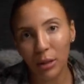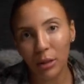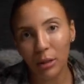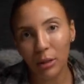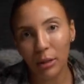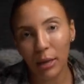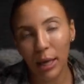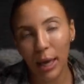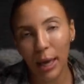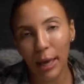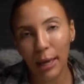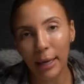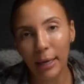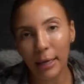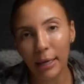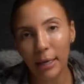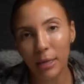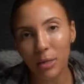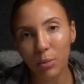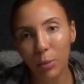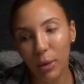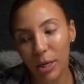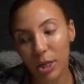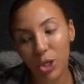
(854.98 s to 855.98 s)
Okay,
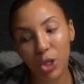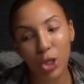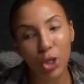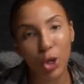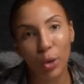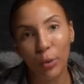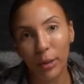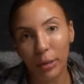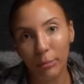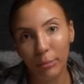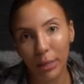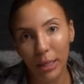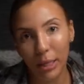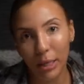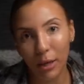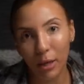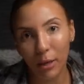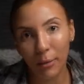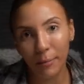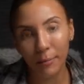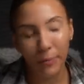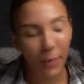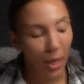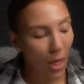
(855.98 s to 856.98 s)
is what it's showing me
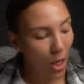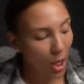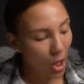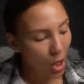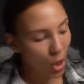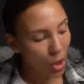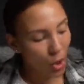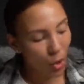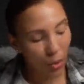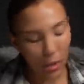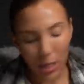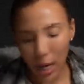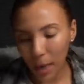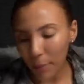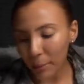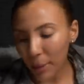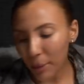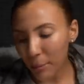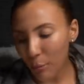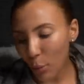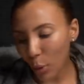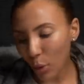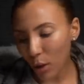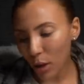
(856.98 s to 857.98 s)
here. So tell
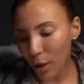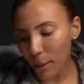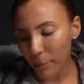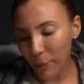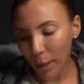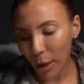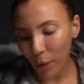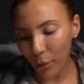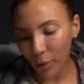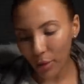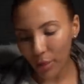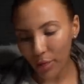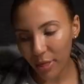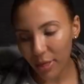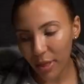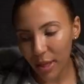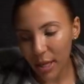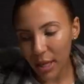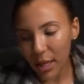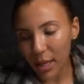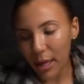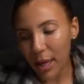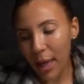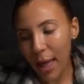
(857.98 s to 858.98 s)
me more about
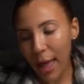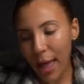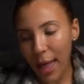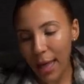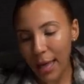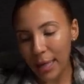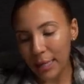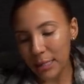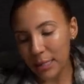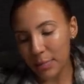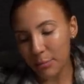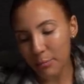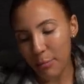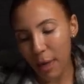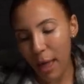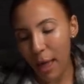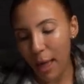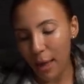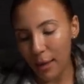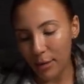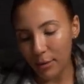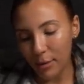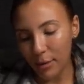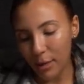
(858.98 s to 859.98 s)
the Hanged
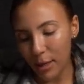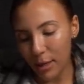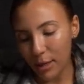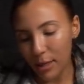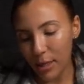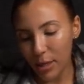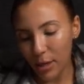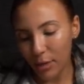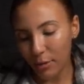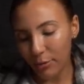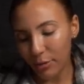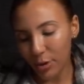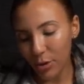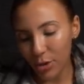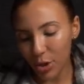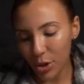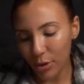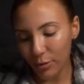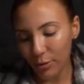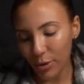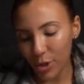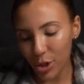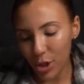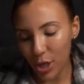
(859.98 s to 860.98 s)
Man in the near
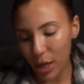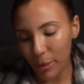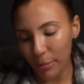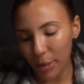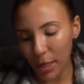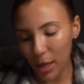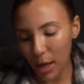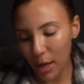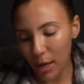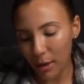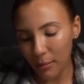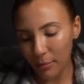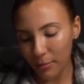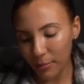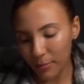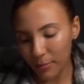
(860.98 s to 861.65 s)
future for Gemini.